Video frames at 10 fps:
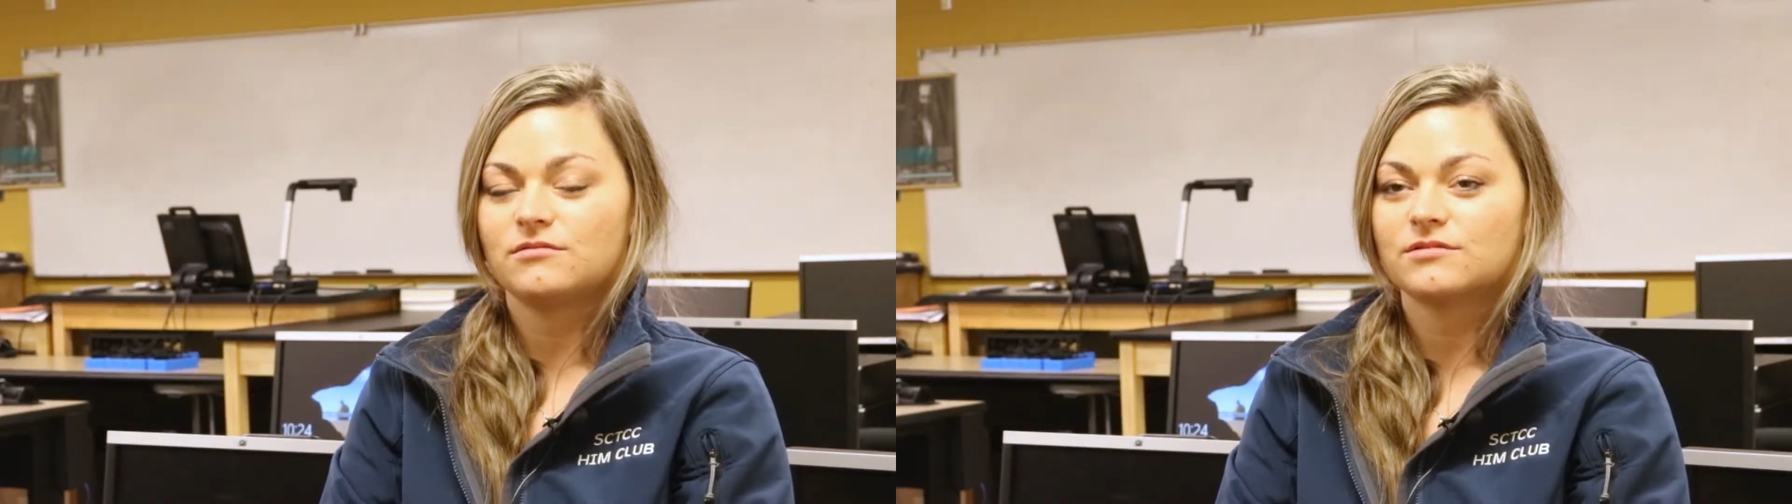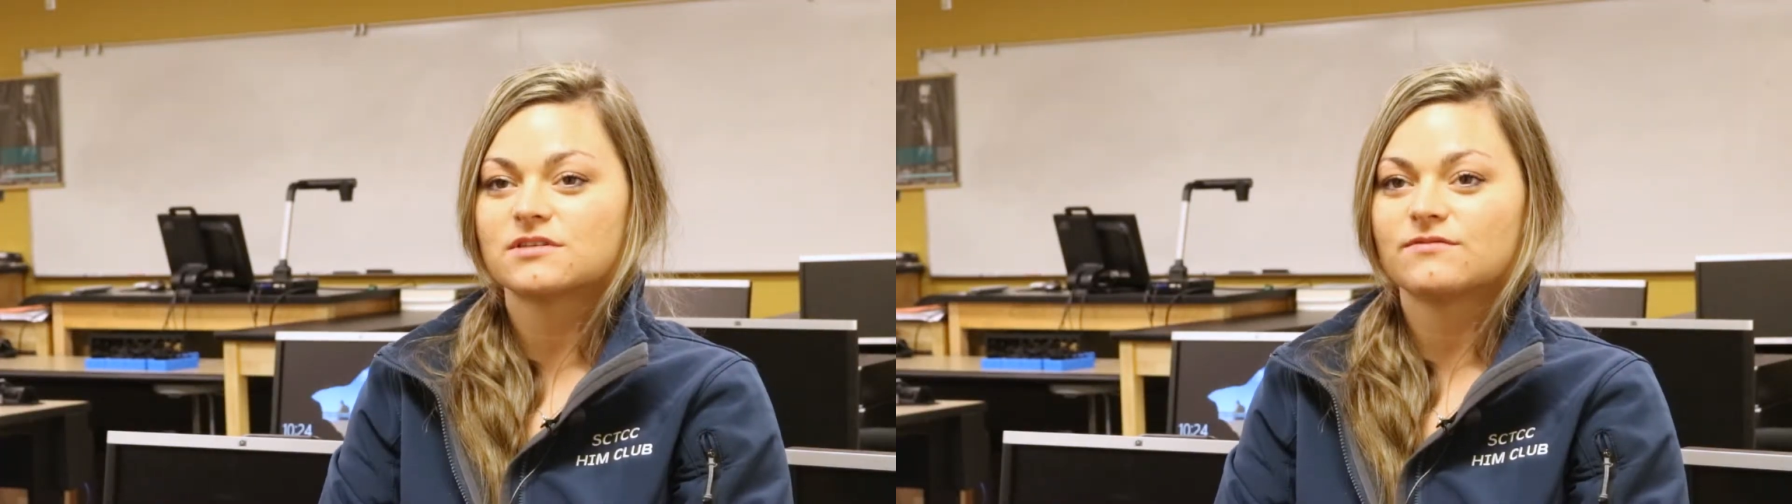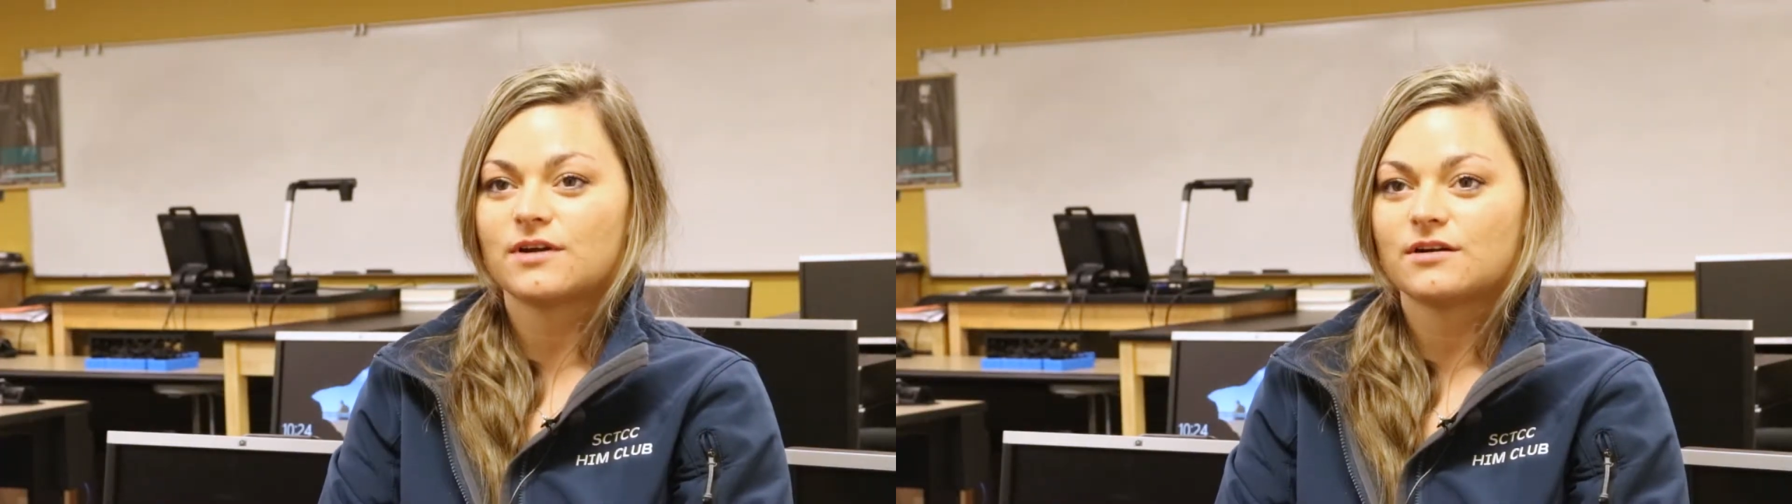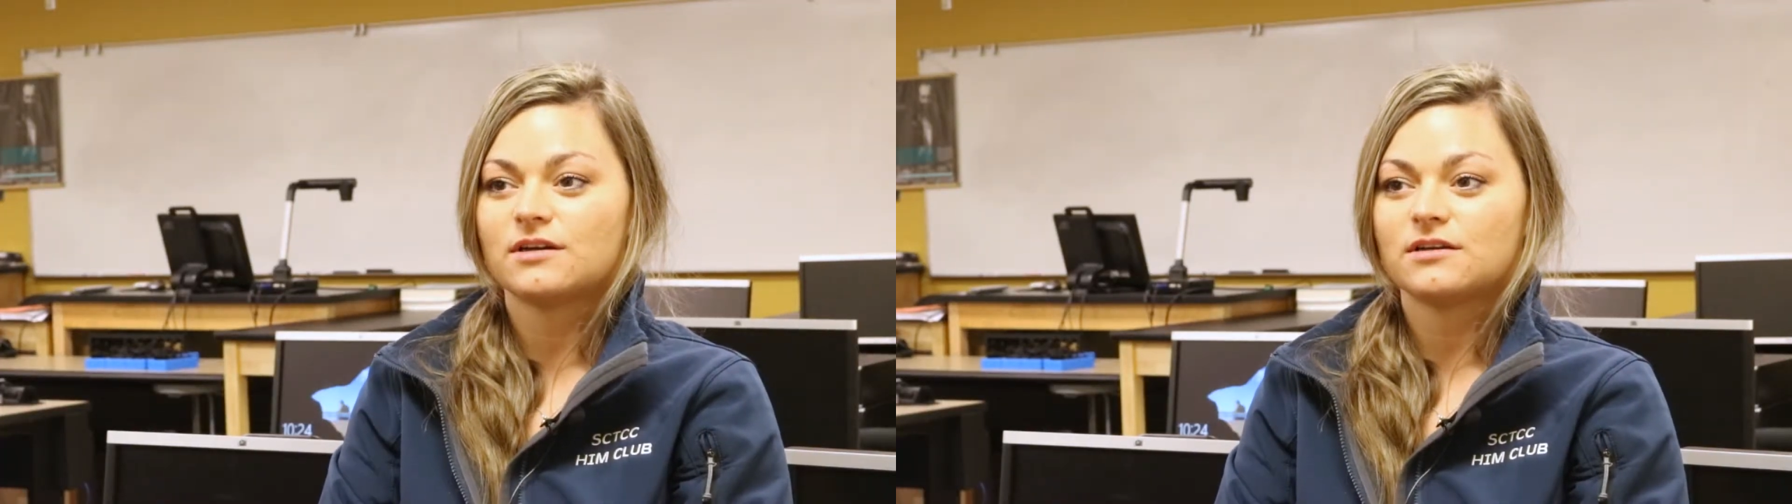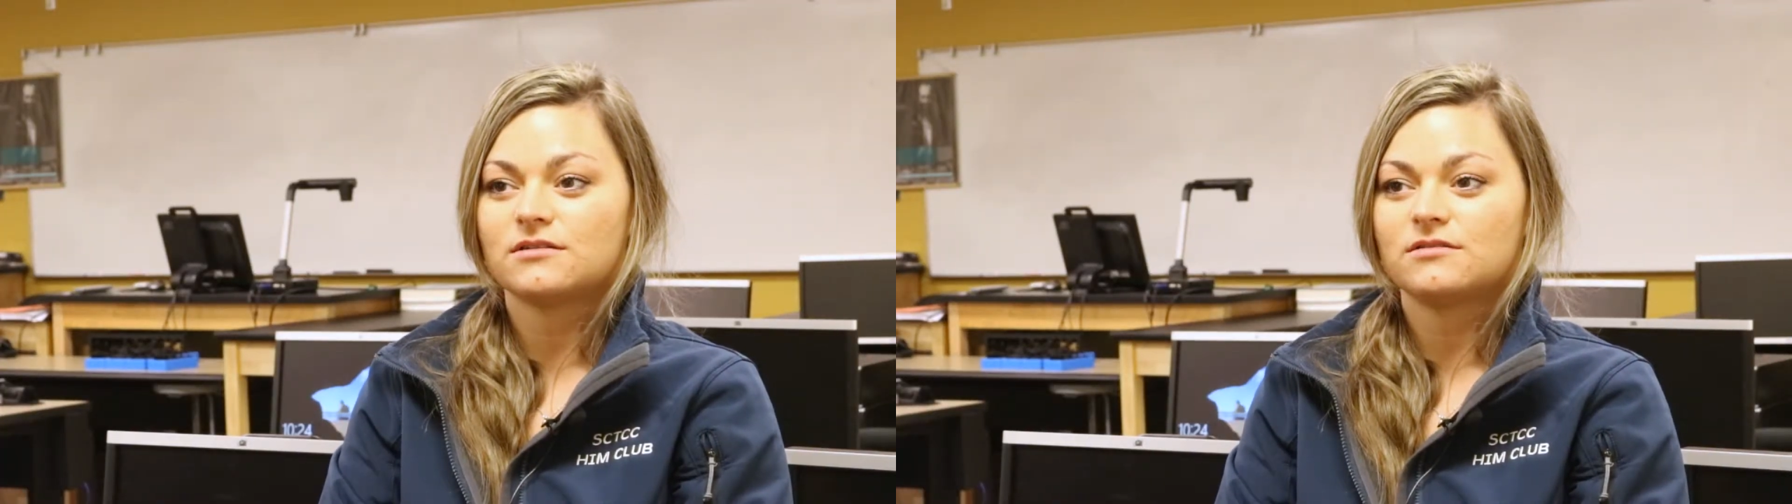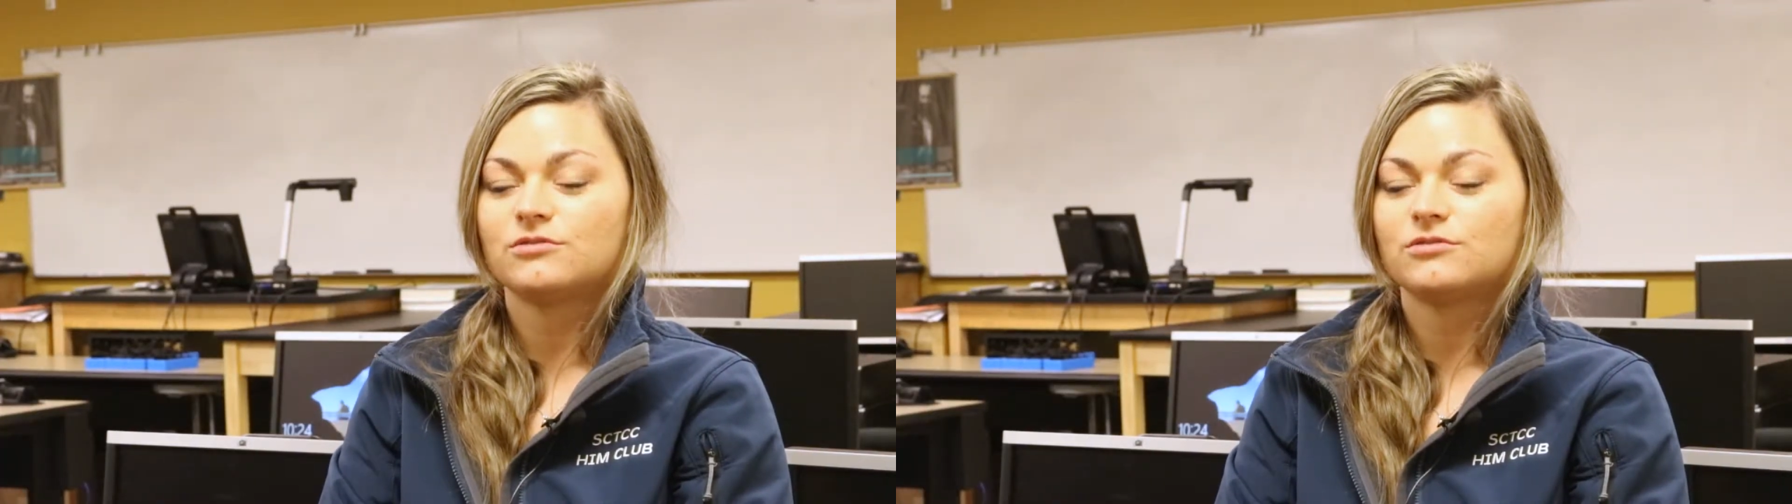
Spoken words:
was very